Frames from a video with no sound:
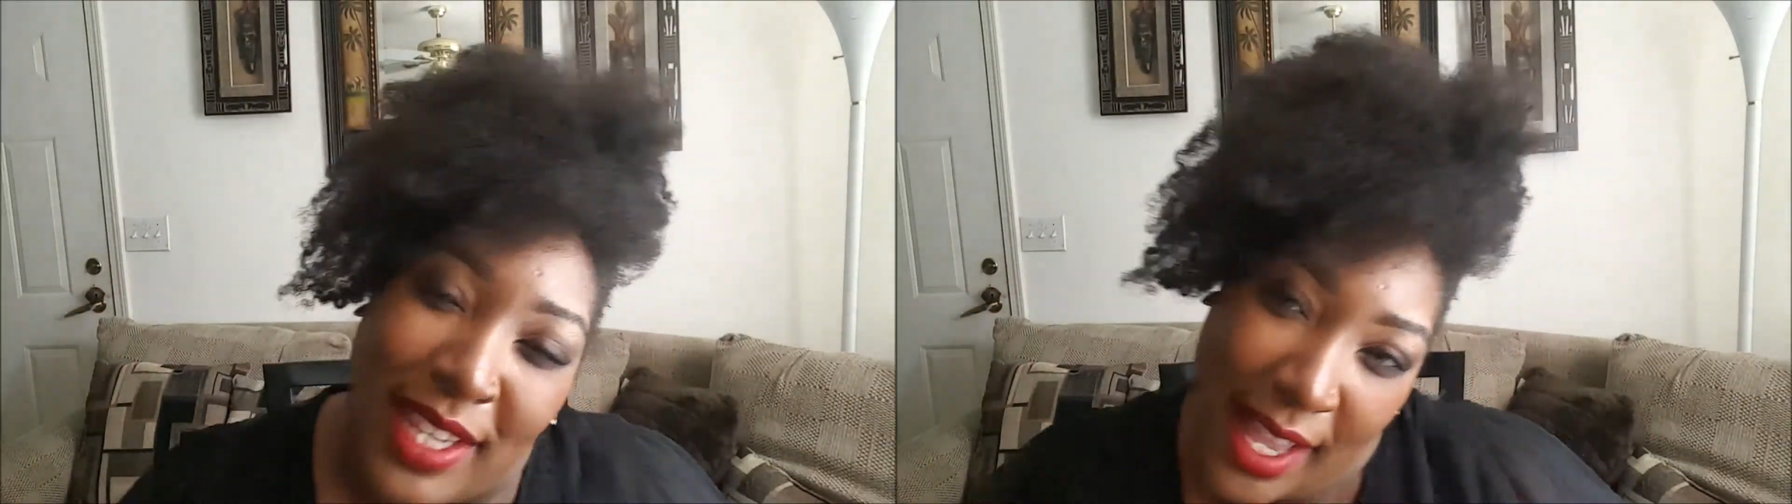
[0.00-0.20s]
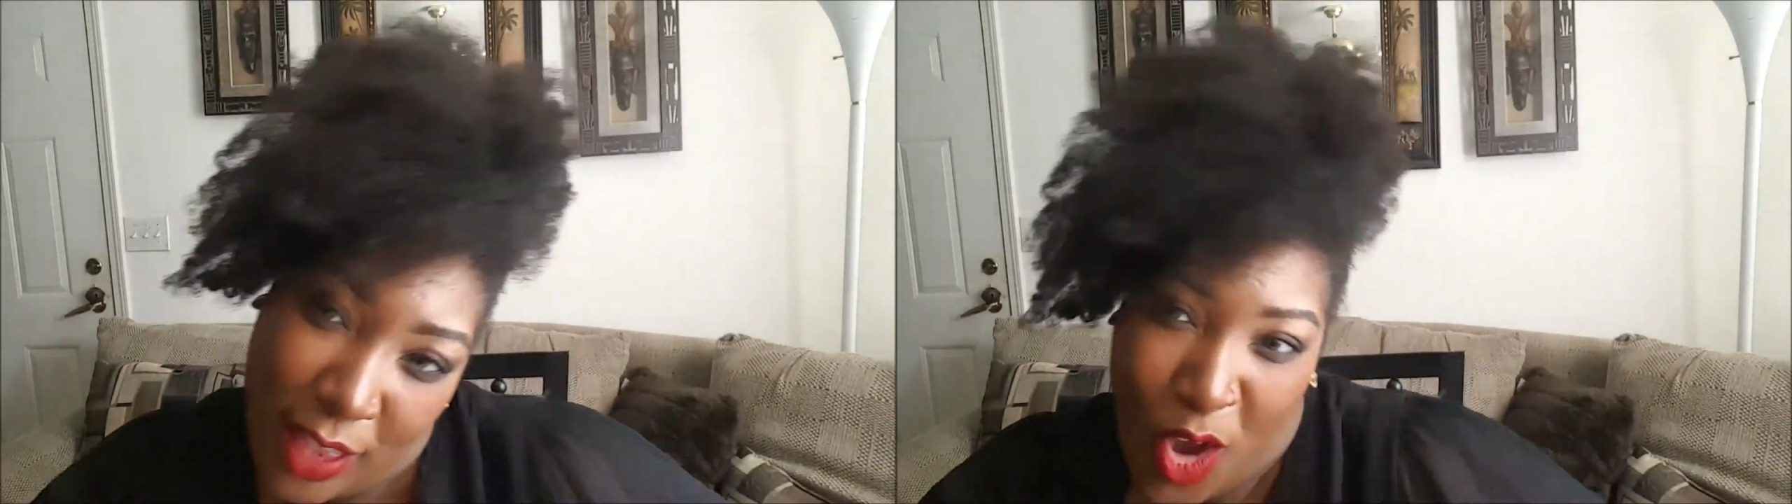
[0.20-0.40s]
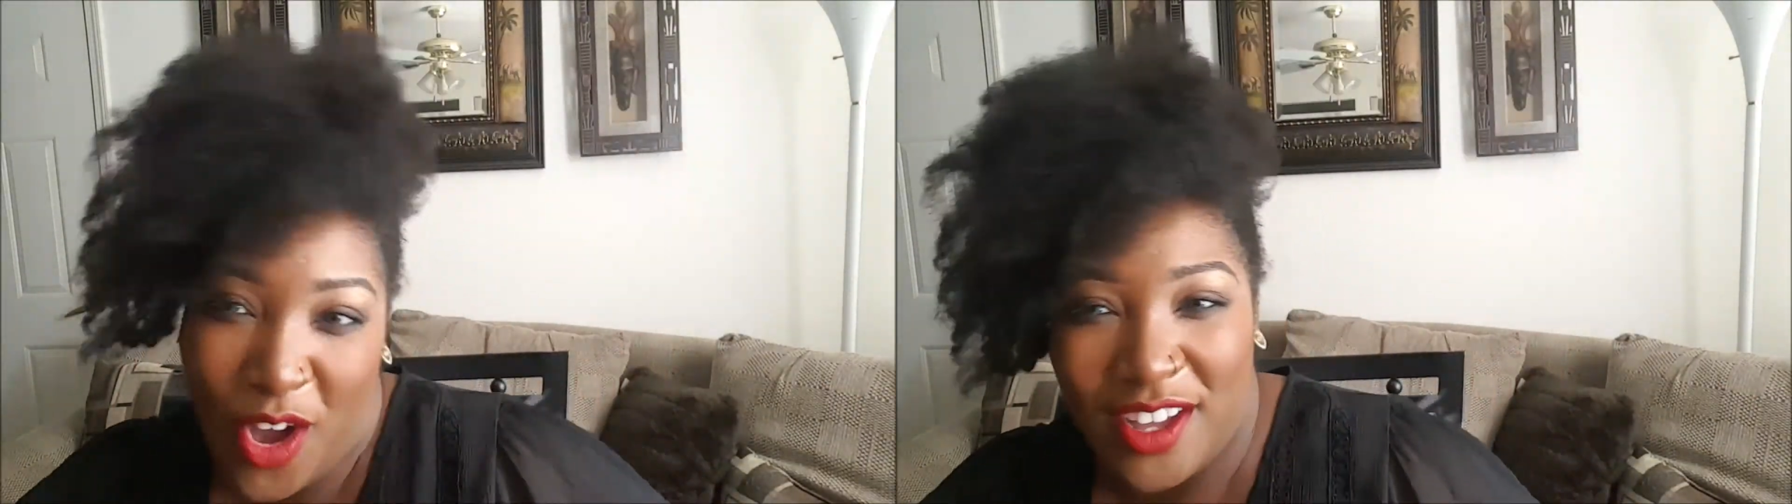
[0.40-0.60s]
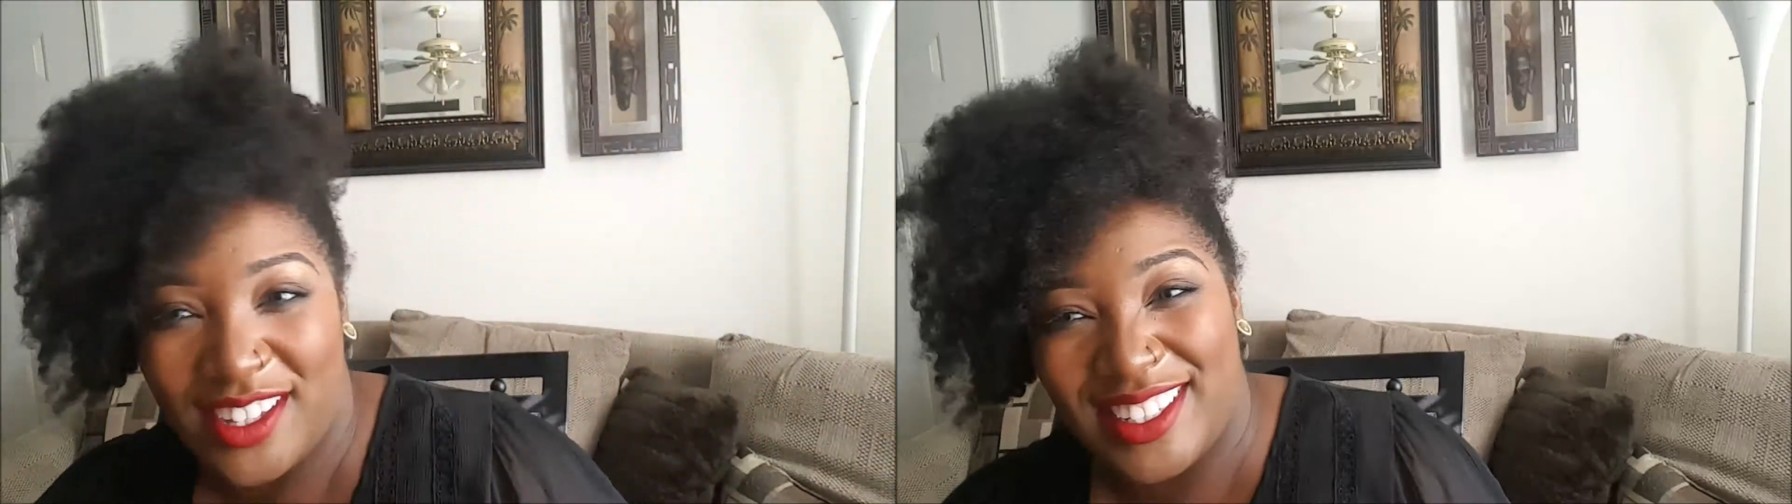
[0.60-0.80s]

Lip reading: day long.